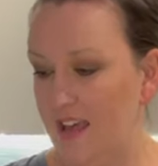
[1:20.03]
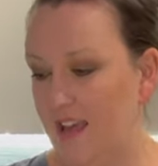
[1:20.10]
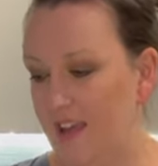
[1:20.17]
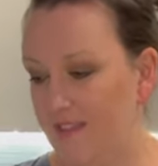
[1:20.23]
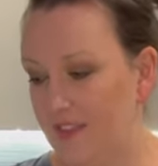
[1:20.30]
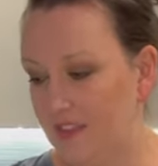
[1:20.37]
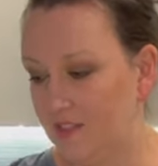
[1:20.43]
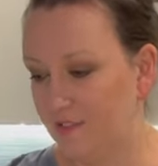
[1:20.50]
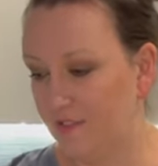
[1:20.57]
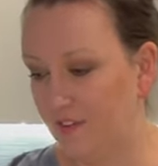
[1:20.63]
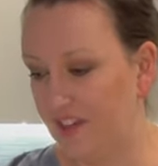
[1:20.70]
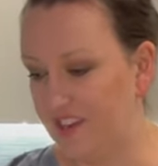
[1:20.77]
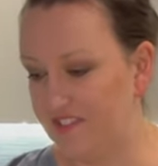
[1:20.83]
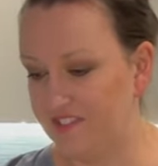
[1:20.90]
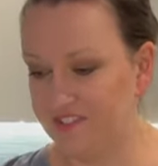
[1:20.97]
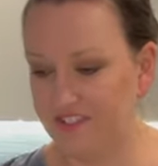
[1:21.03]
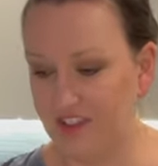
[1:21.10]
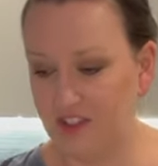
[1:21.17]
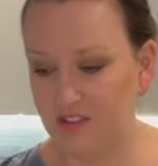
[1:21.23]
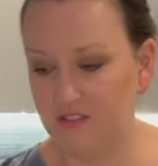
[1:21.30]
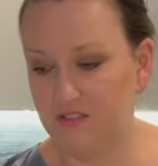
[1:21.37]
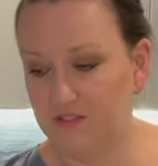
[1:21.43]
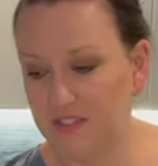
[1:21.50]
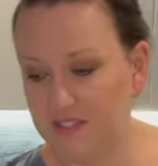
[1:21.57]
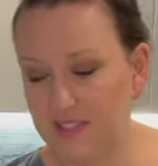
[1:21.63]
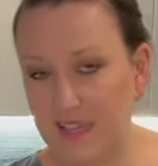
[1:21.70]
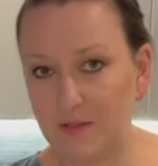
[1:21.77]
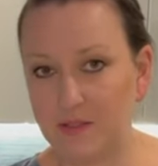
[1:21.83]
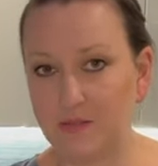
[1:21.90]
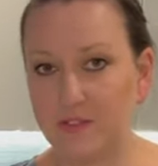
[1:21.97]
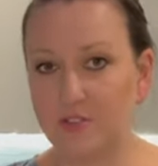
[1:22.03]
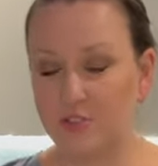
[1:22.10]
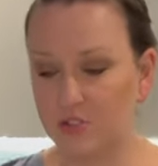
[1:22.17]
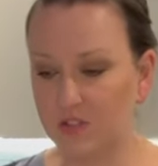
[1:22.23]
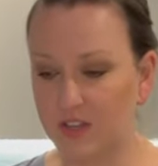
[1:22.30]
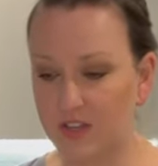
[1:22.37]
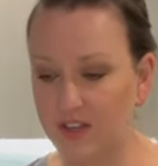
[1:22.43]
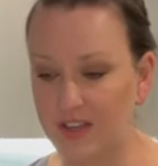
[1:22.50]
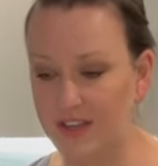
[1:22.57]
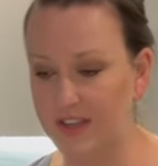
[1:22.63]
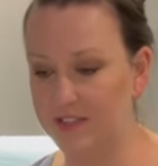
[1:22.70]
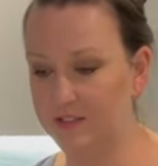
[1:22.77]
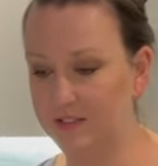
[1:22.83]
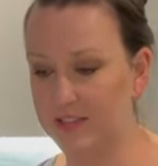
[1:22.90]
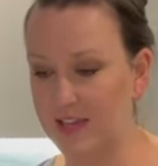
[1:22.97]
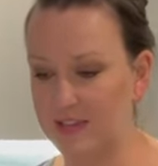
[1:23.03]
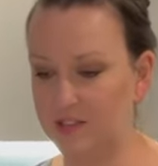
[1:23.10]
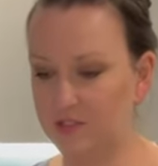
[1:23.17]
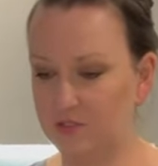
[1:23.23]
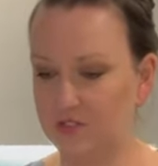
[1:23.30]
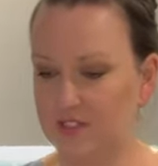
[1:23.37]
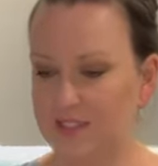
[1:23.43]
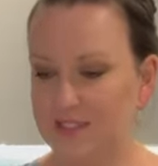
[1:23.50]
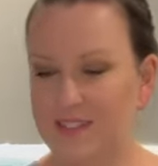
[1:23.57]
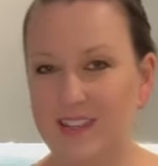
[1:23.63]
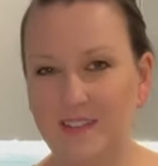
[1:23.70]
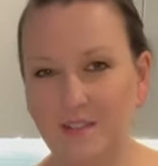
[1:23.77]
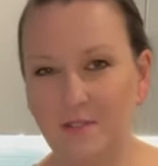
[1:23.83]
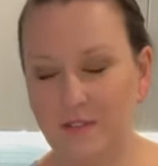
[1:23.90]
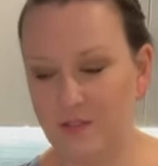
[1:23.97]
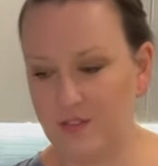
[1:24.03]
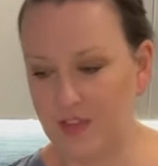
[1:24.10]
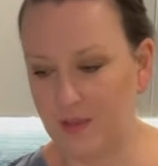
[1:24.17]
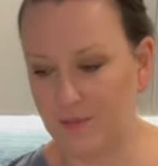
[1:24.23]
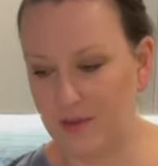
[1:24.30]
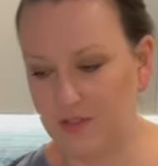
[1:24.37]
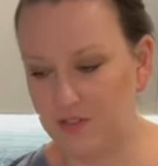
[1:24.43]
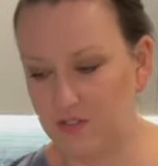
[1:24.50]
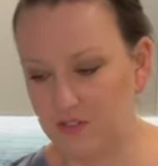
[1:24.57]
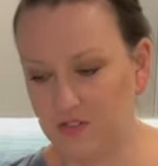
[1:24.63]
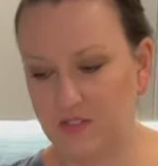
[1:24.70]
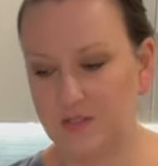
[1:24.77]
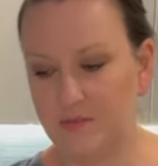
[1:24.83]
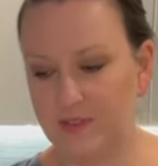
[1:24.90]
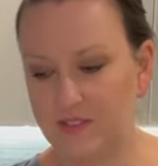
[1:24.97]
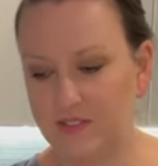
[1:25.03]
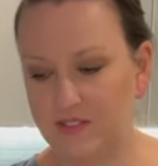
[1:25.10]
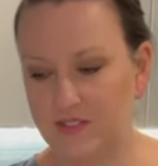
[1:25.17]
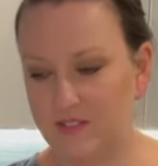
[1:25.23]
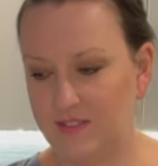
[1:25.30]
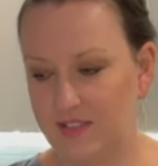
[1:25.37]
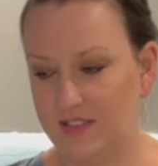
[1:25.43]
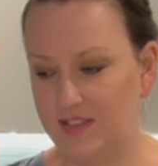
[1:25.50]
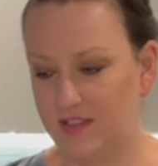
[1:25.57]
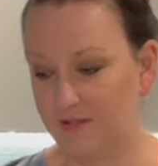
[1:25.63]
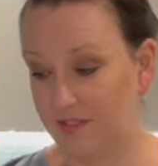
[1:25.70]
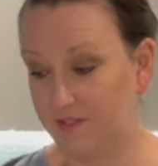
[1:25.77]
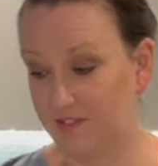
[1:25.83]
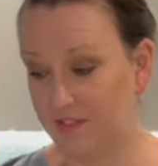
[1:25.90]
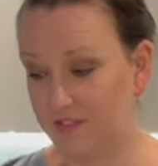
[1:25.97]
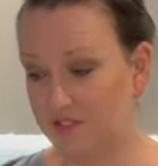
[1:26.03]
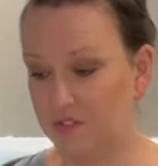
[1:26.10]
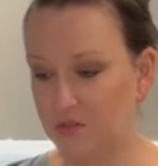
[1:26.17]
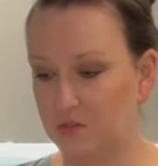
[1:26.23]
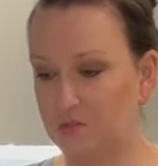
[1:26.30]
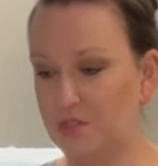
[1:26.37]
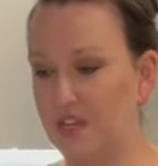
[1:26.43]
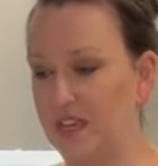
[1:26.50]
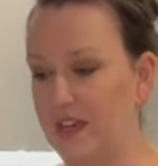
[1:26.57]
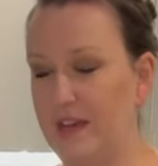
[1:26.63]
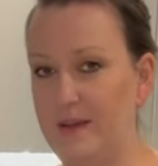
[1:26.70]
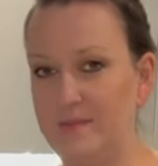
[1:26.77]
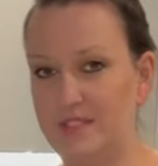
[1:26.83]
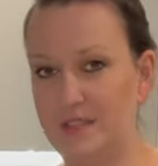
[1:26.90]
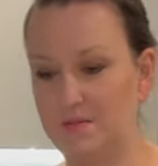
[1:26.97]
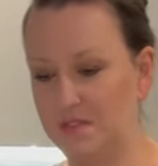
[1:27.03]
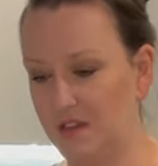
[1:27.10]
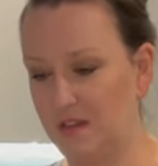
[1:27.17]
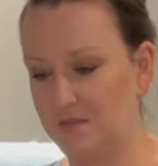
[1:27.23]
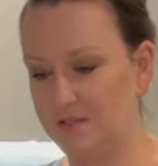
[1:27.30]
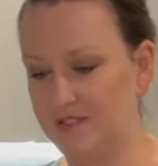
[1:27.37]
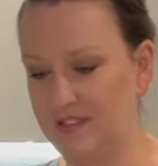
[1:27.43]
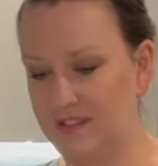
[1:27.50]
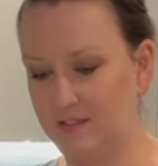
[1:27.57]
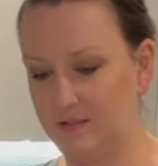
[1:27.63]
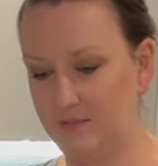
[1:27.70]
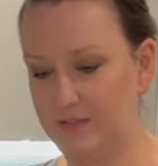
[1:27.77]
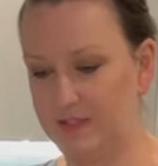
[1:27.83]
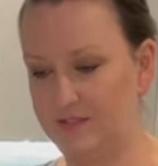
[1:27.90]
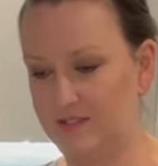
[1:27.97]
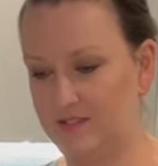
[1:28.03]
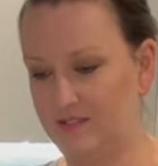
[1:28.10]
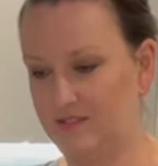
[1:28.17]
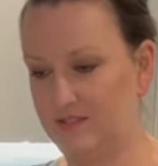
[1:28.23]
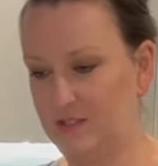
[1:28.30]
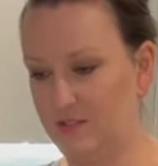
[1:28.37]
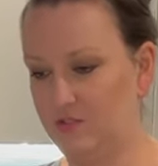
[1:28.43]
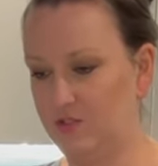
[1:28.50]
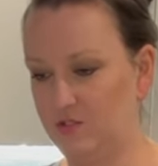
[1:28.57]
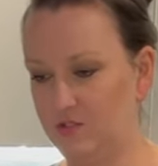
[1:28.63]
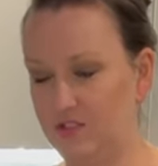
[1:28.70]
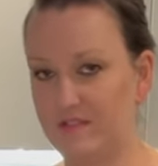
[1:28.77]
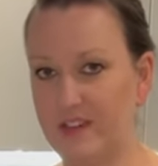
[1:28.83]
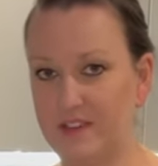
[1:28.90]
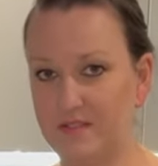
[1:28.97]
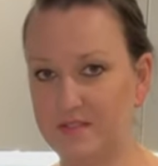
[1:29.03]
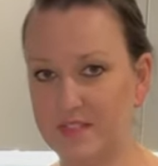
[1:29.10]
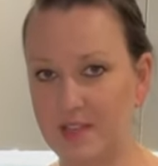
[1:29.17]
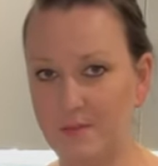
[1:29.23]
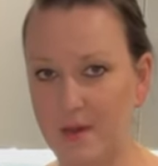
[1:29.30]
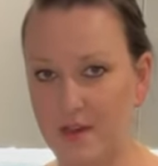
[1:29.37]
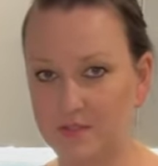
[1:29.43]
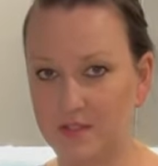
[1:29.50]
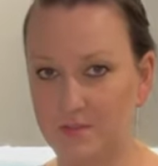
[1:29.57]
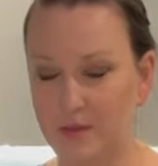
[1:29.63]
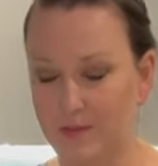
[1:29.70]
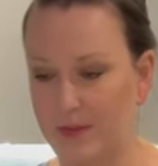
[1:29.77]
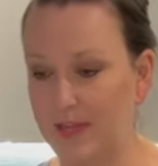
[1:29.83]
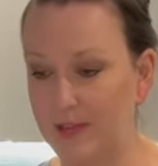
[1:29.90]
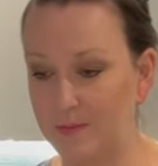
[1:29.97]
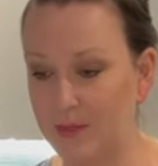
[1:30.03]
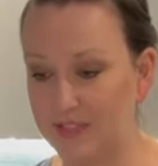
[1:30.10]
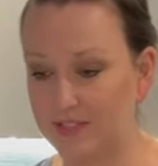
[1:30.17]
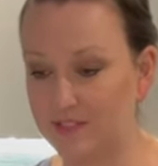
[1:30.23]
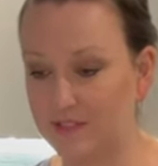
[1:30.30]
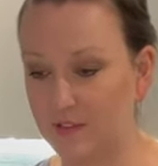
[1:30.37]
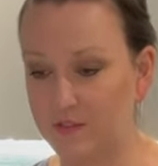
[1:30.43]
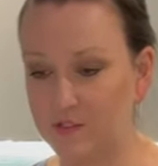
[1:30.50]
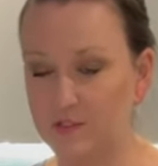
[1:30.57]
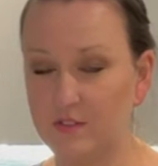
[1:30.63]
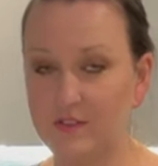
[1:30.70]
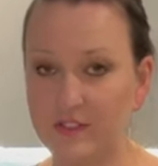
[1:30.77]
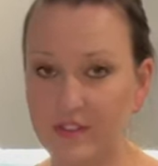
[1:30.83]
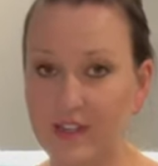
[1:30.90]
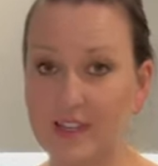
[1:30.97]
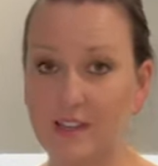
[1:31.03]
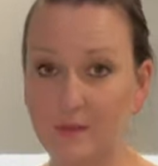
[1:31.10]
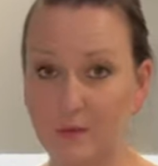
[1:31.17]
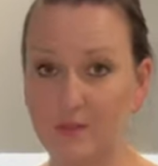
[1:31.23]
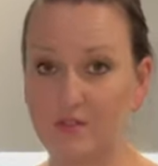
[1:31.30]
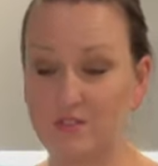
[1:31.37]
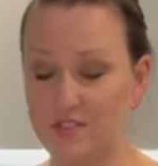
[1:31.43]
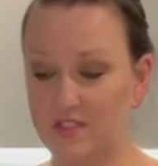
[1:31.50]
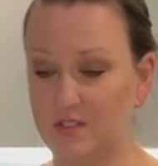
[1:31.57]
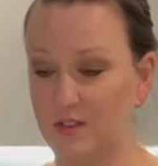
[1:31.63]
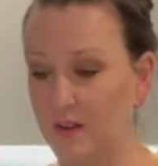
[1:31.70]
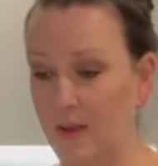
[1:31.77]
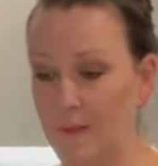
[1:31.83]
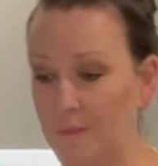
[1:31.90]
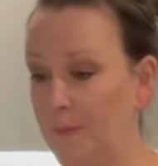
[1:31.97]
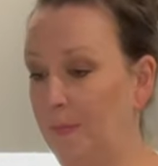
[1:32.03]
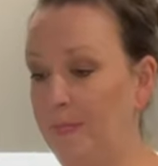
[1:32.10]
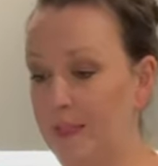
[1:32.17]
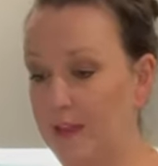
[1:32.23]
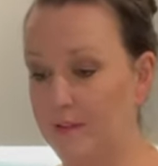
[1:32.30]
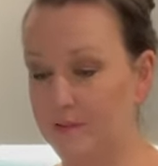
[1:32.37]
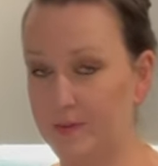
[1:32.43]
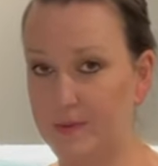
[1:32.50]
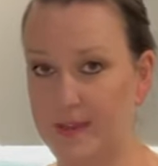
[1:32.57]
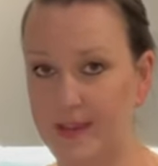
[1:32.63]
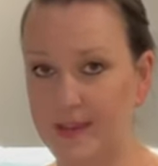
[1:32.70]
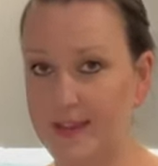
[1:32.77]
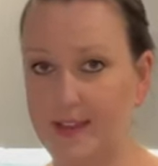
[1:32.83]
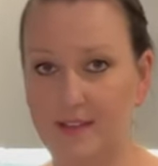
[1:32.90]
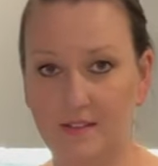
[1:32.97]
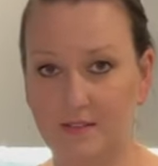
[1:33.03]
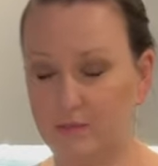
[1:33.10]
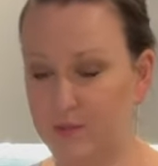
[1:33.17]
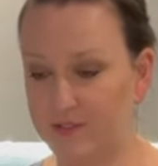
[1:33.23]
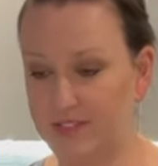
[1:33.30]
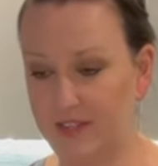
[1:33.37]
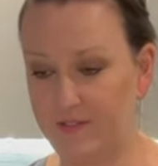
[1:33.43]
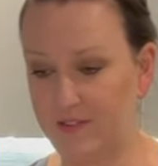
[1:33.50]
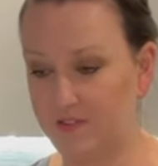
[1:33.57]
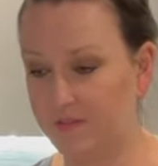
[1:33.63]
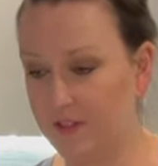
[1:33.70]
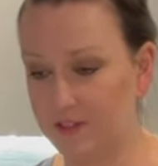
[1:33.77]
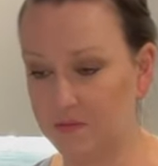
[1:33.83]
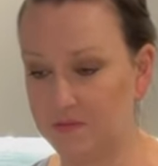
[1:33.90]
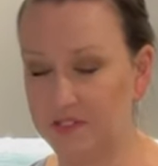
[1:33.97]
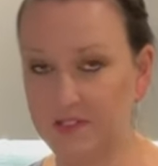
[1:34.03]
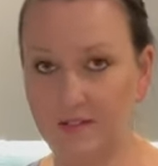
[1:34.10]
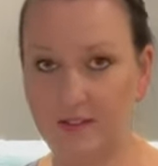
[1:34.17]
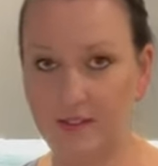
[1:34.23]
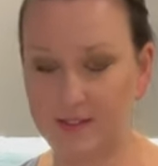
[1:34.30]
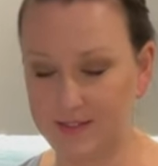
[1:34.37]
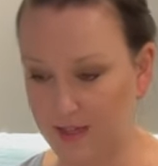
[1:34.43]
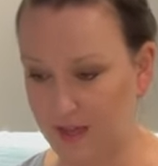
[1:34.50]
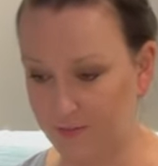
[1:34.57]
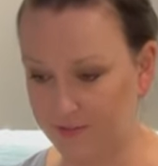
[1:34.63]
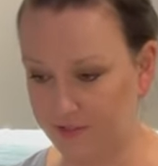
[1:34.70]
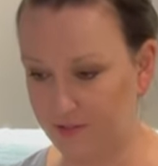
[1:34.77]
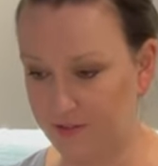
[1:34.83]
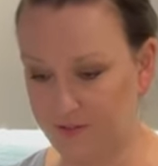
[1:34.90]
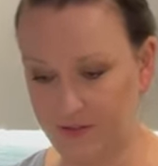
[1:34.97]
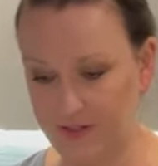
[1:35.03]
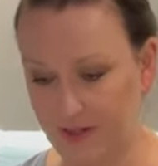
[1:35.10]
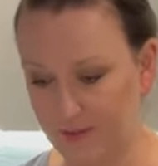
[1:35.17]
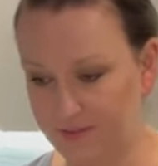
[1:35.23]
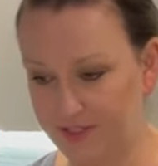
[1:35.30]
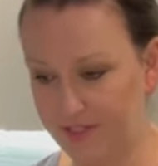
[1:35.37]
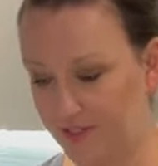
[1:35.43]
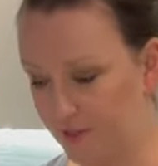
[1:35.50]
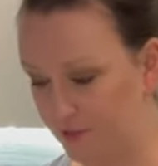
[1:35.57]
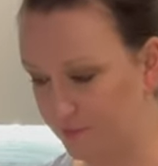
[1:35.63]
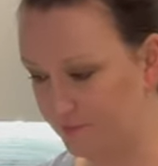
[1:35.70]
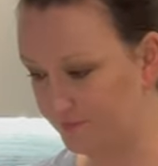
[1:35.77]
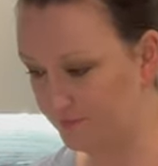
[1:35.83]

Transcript: And that's fine. So the same is with sugar. It's the annoying thing about the sugar is because the even in salt, sometimes the little sugar granules come out and might make a mess. So if you do feel like you want to rebag it, whatever, vacuum seal it, that's absolutely up to you.